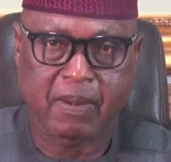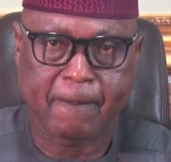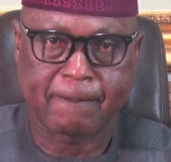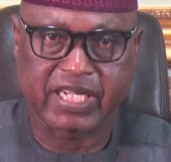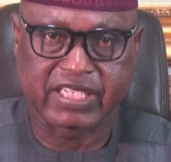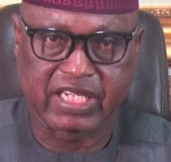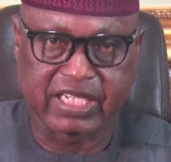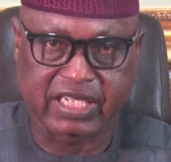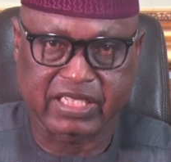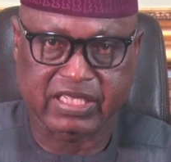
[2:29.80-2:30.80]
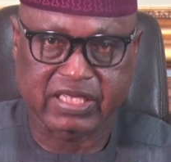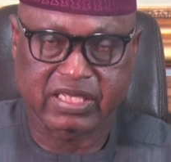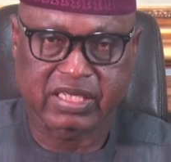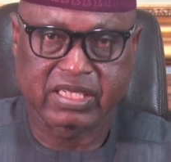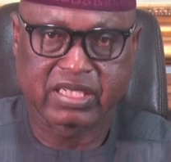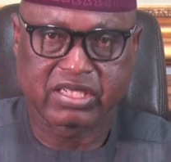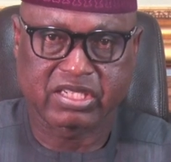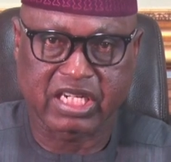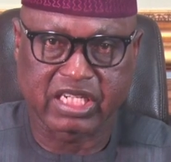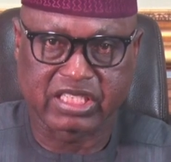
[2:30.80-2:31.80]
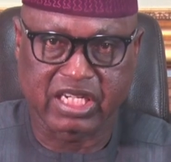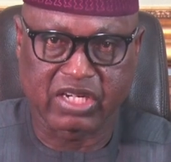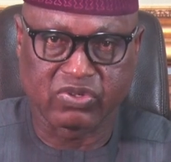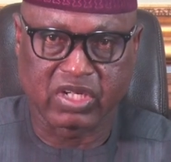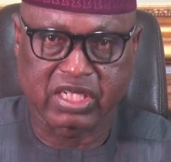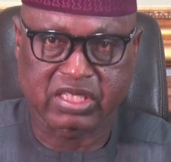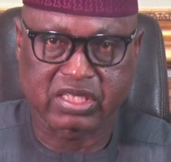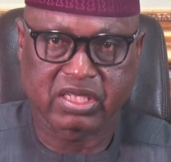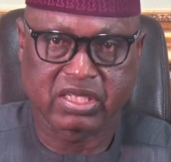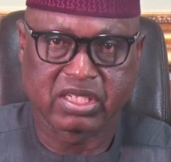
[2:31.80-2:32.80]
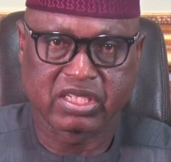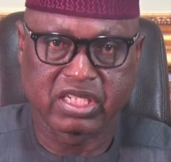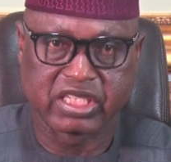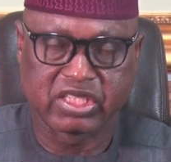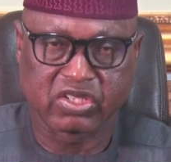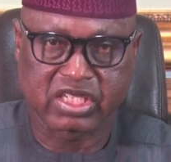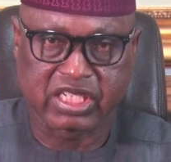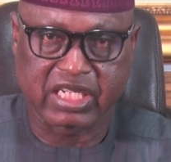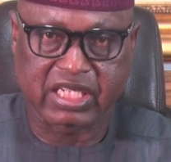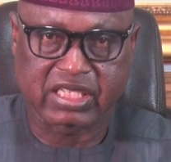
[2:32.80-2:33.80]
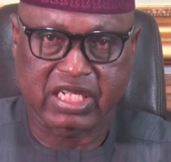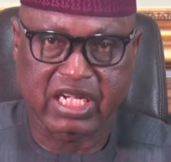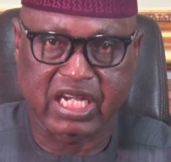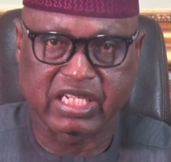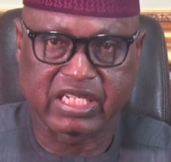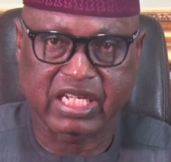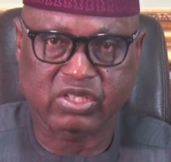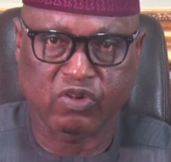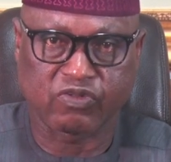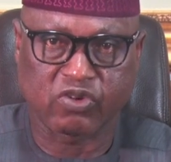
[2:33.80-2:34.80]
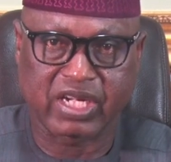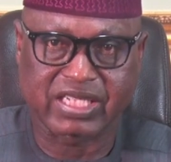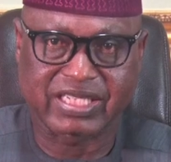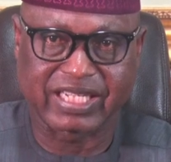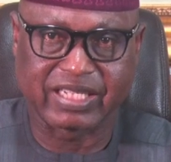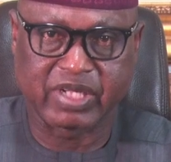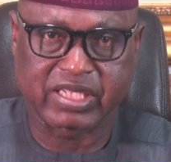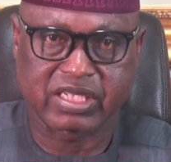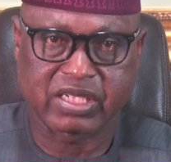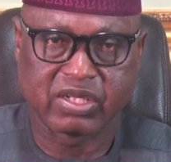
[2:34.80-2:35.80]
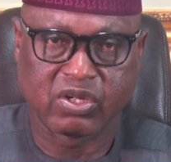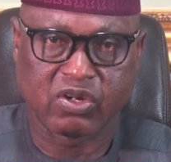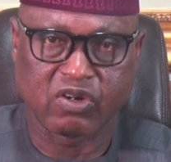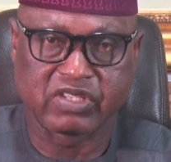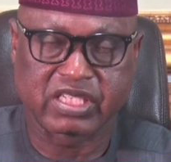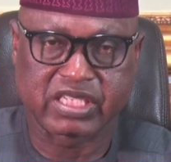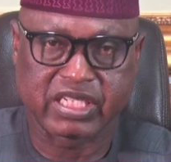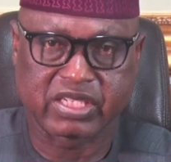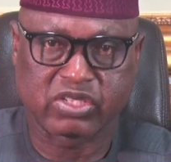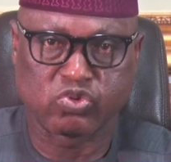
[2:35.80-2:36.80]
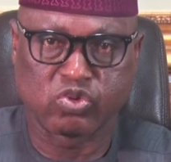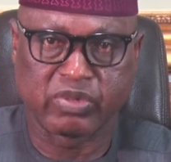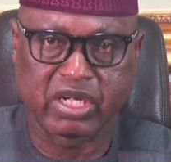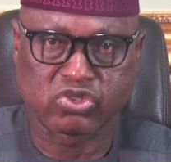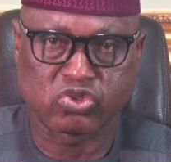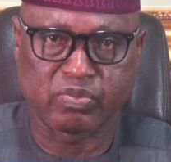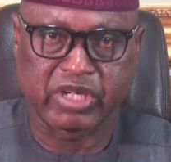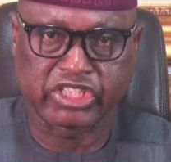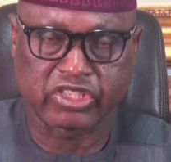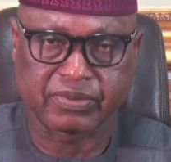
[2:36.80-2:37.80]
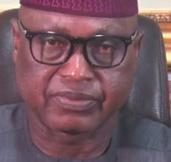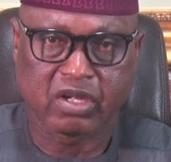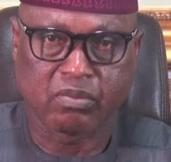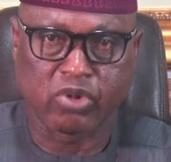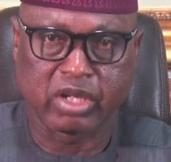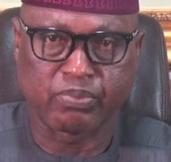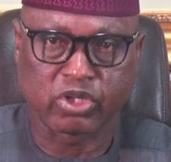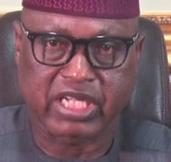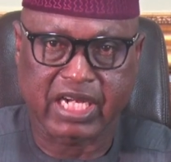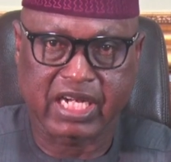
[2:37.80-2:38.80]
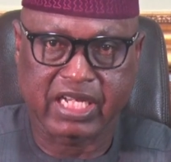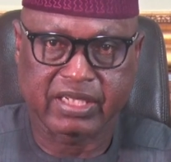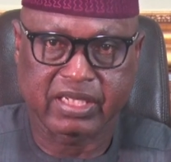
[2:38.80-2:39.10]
party leaders, traditional rulers, religious leaders, and leaders of other segments of the state too numerous to mention. More importantly,